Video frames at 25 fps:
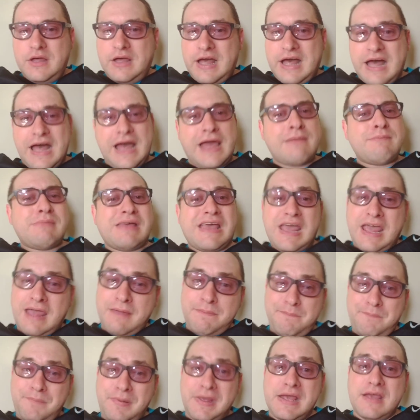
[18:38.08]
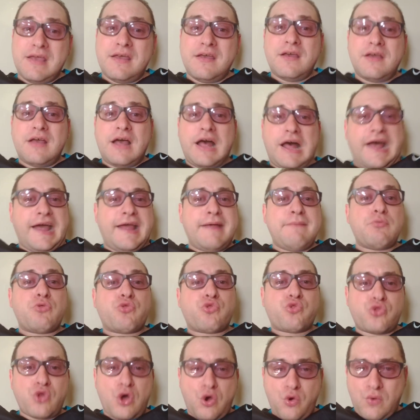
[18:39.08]
I'm happy. I'm
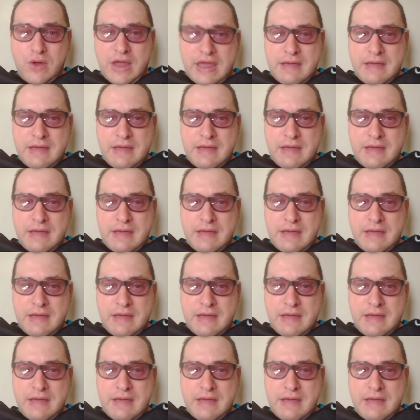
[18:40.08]
so